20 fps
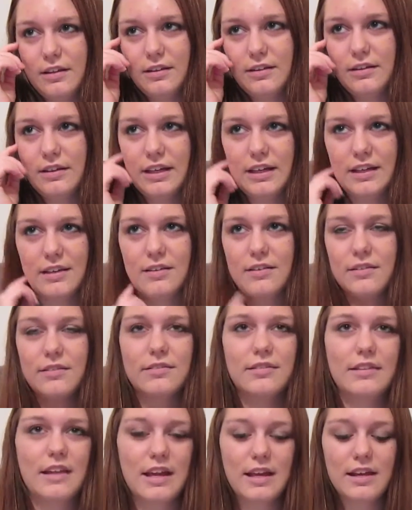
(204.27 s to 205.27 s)
like,
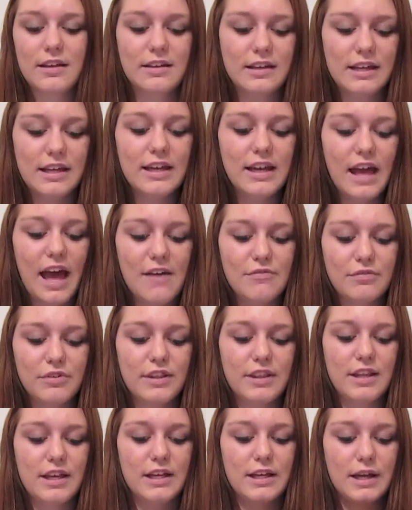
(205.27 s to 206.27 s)
they need
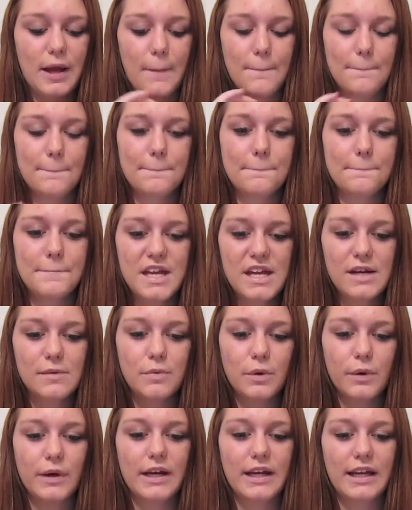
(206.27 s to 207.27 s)
everything
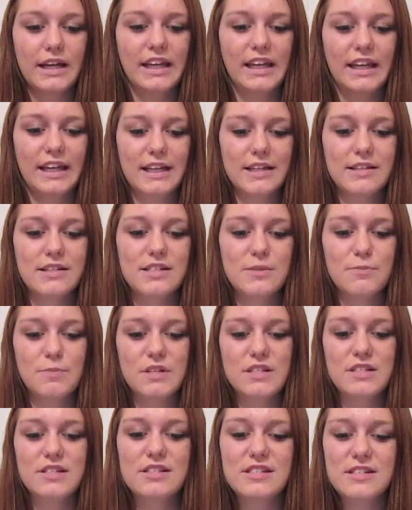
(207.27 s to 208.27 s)
pinpointed, like,
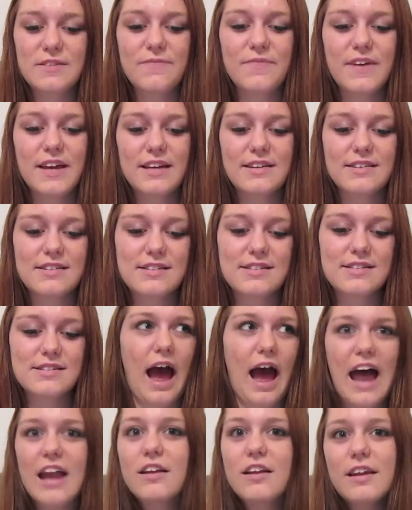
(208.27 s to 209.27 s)
specifics.
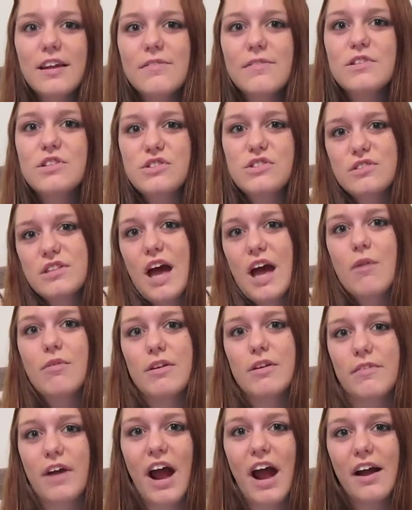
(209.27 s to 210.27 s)
I don't even do that
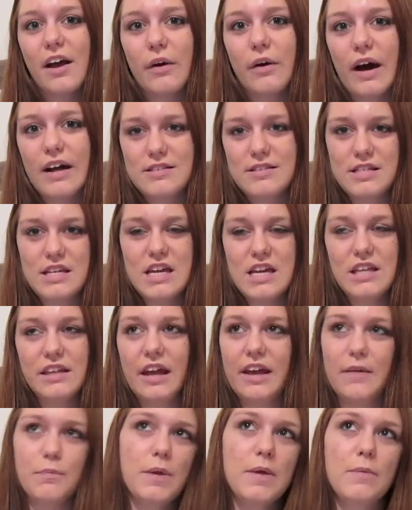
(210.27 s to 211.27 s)
whenever I go out to eat.
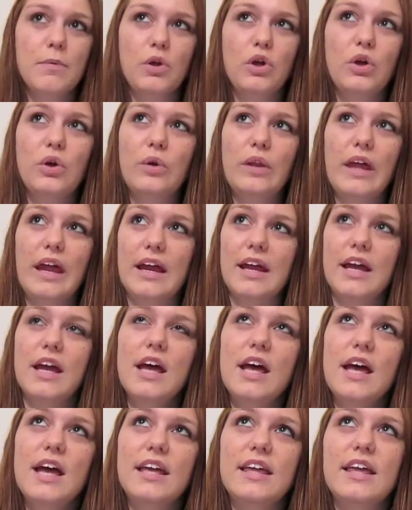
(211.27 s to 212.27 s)
Like, people who, like,
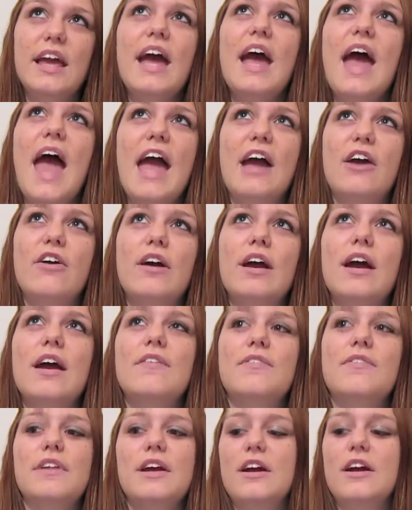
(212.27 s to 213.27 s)
get angry
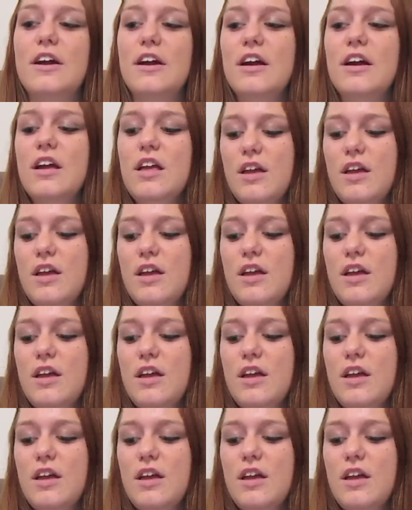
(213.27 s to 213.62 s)
if their